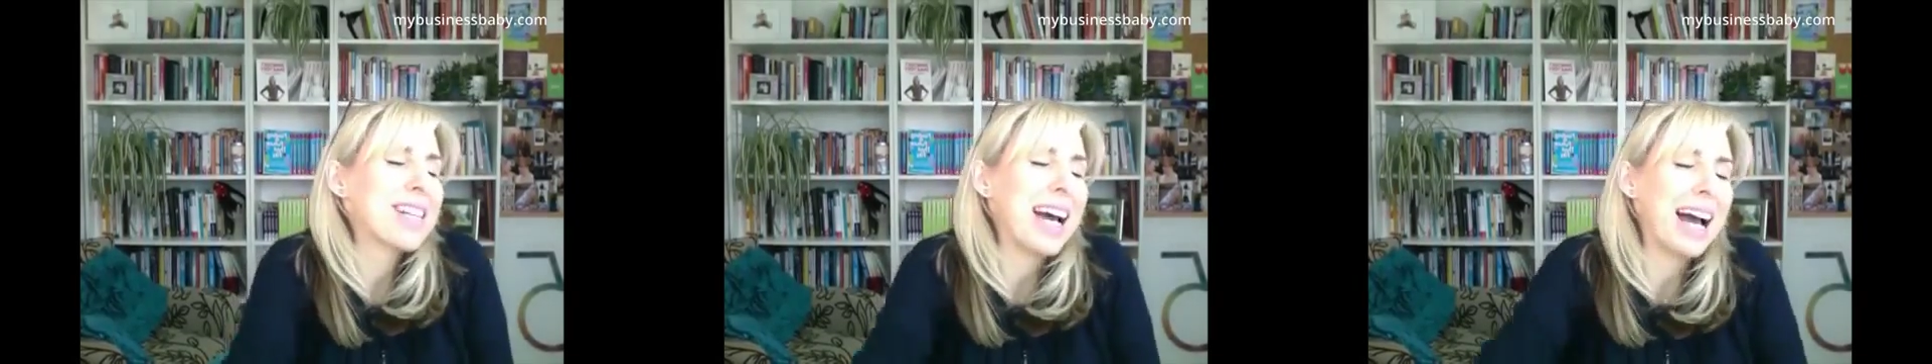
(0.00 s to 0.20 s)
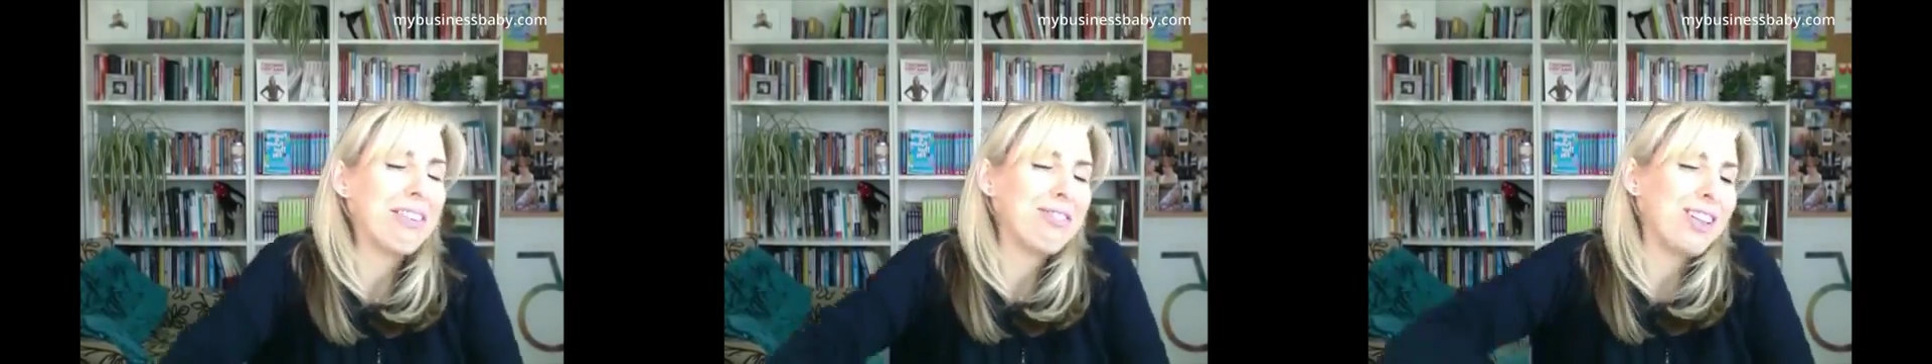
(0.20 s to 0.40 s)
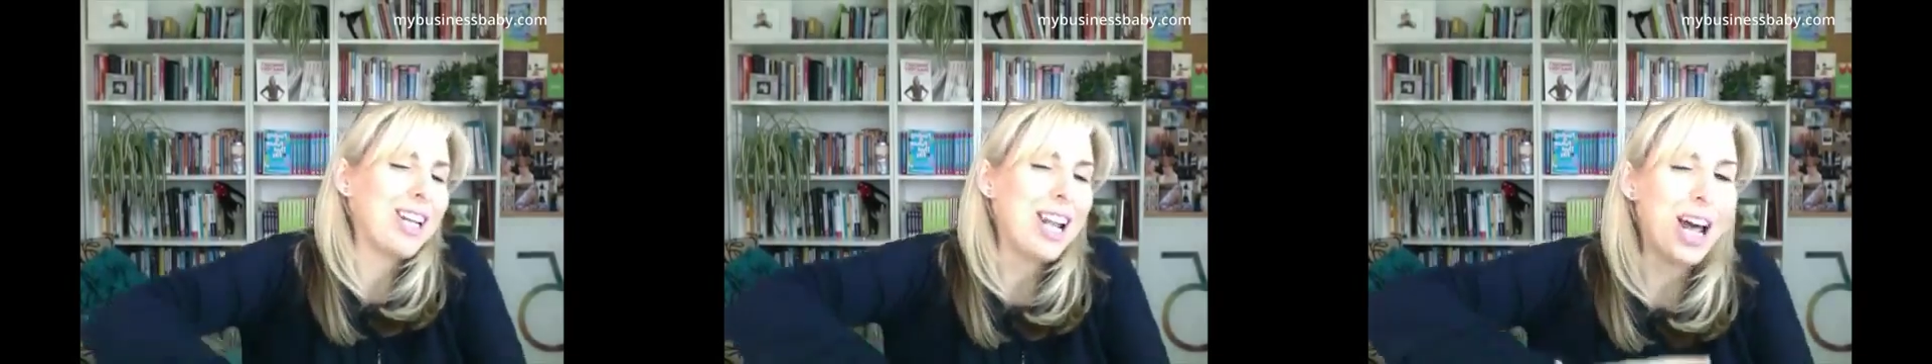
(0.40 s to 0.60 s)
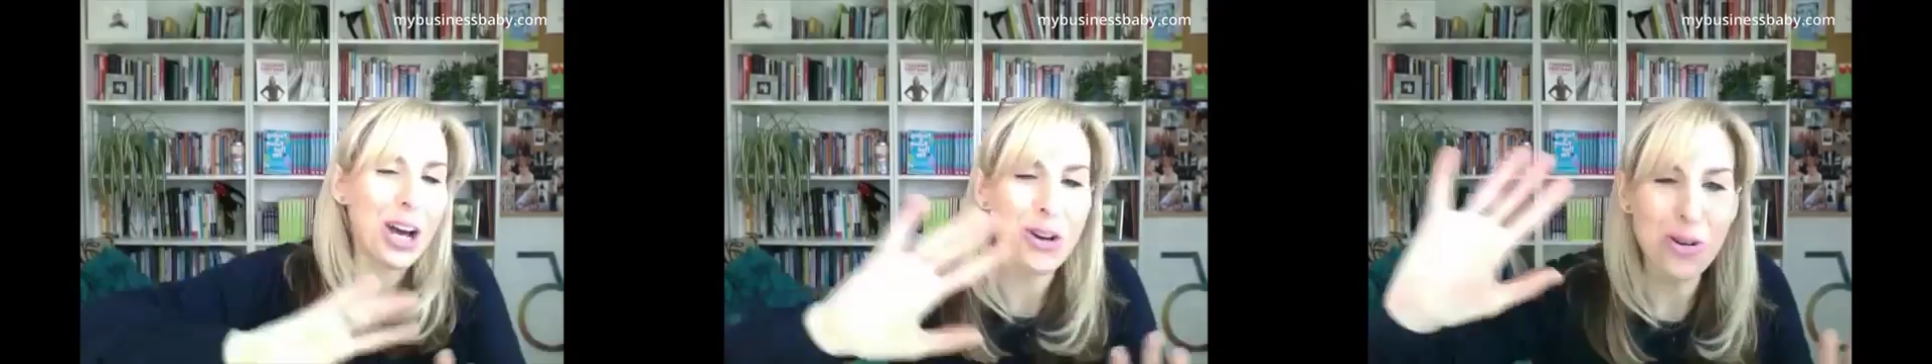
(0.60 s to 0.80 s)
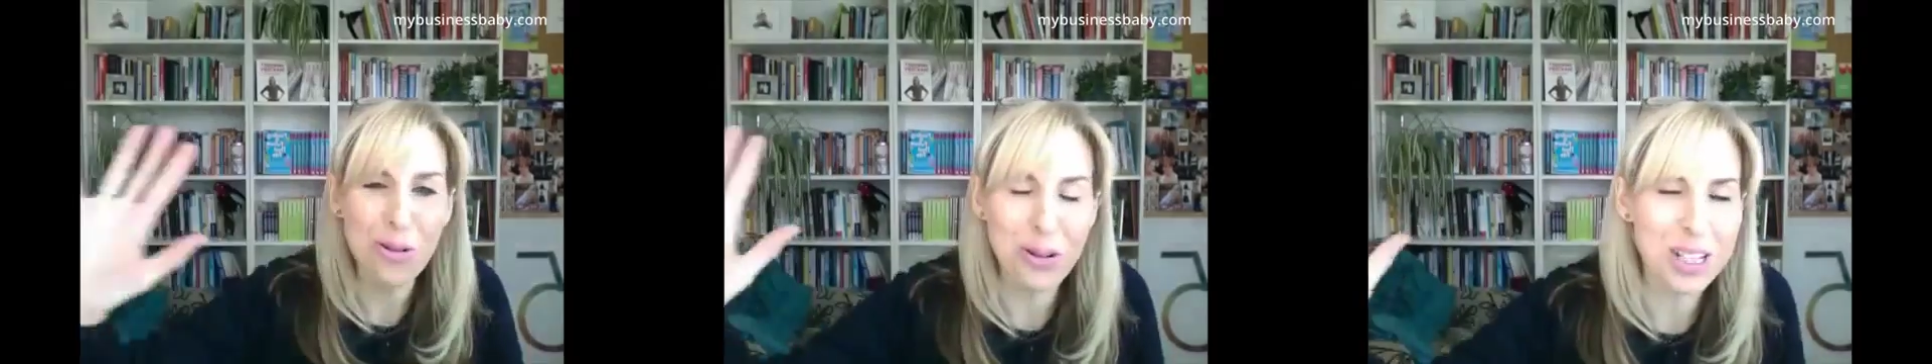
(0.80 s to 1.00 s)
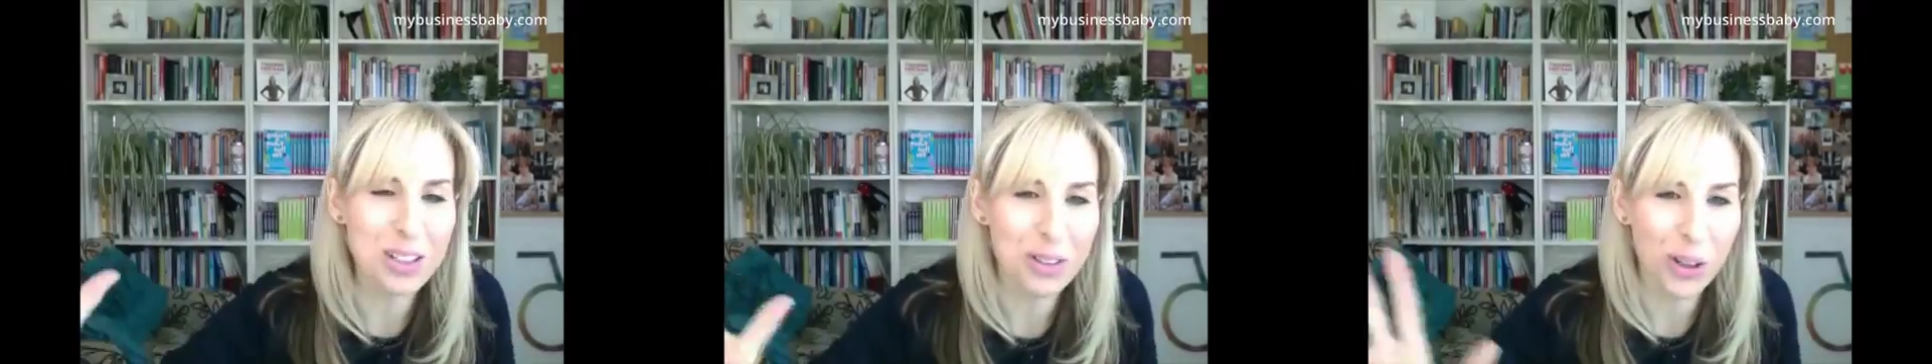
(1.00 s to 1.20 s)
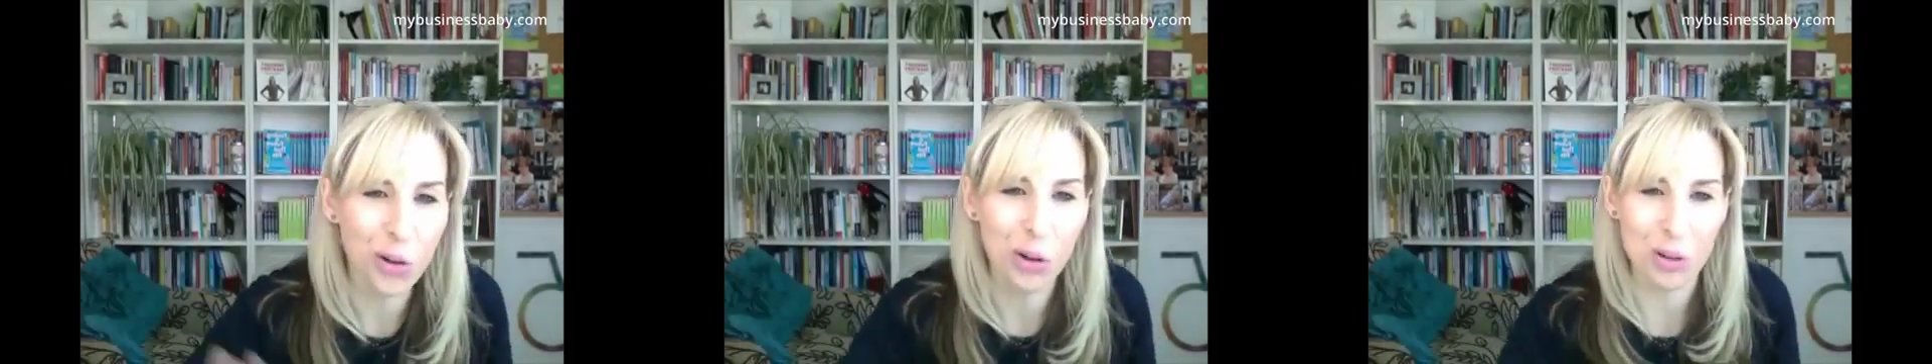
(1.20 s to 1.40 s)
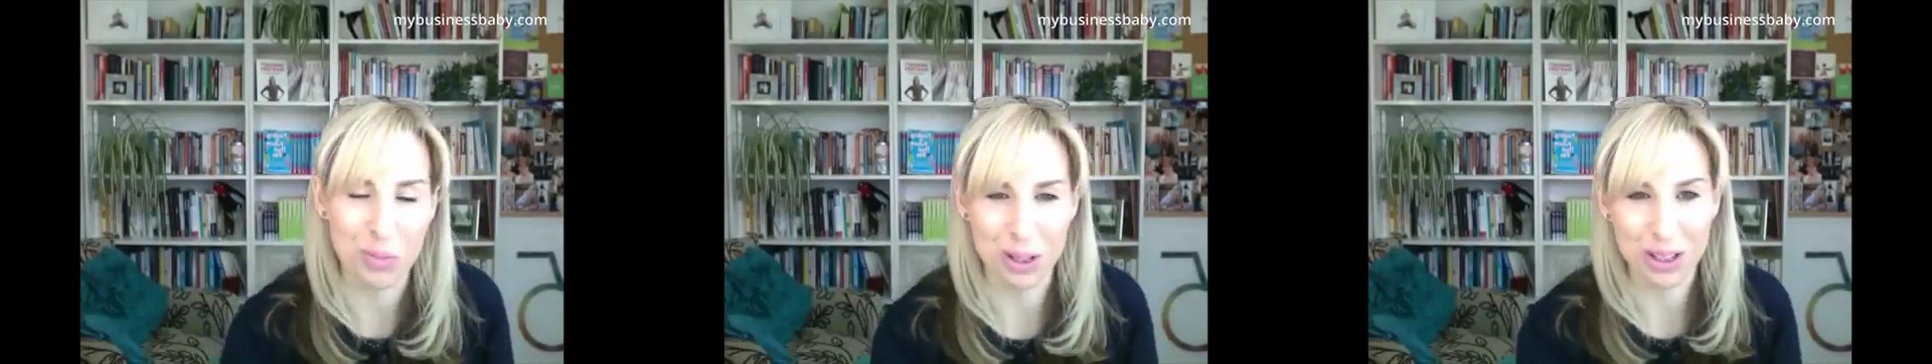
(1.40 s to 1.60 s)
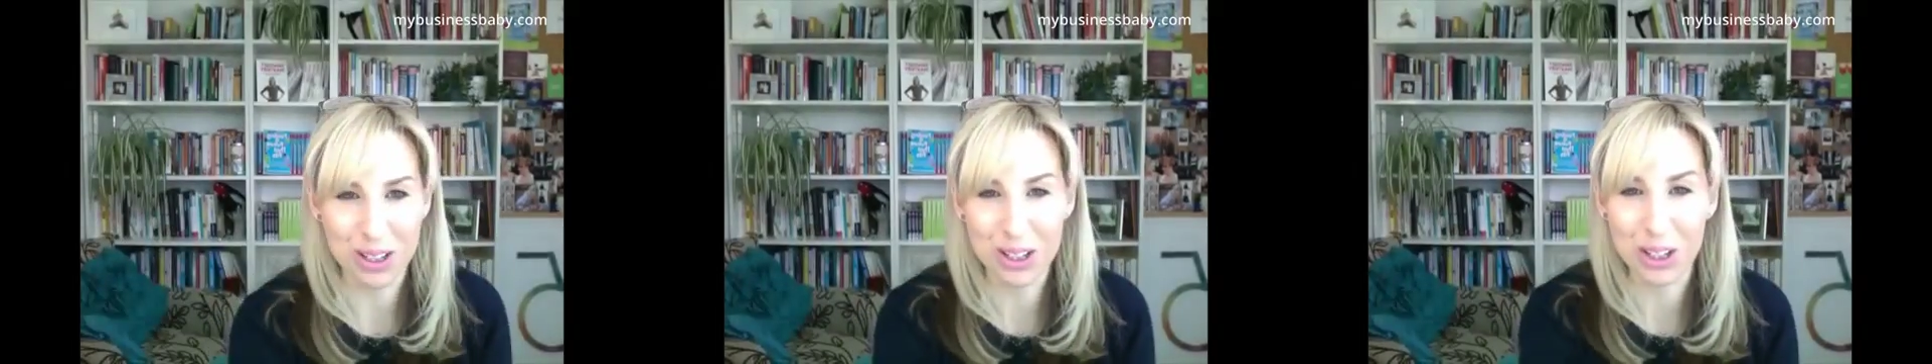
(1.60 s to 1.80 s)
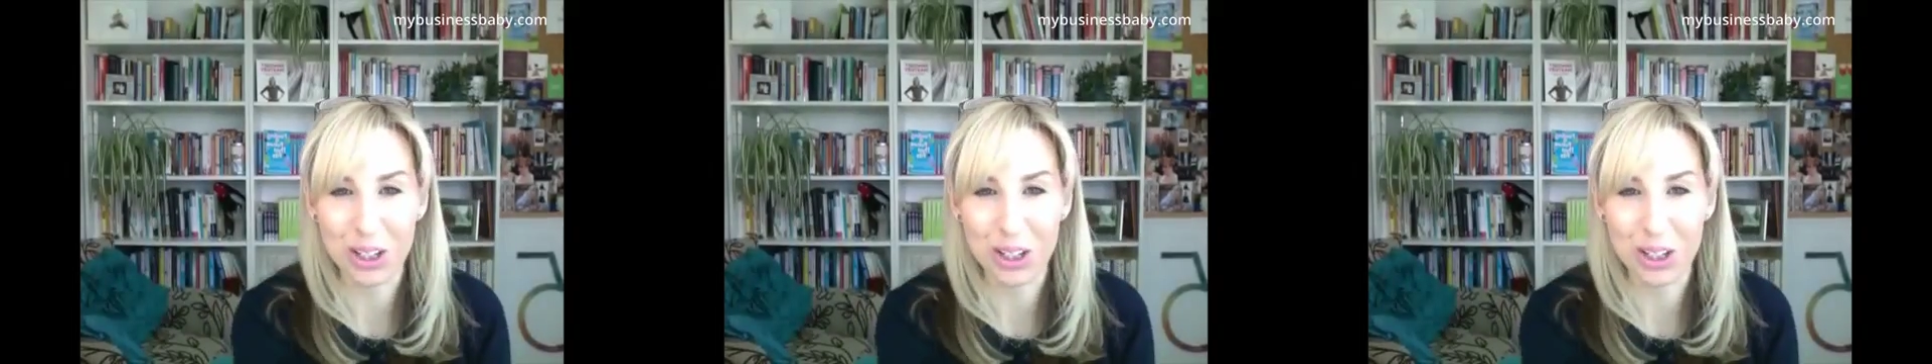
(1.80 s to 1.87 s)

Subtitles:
to have loads of equipment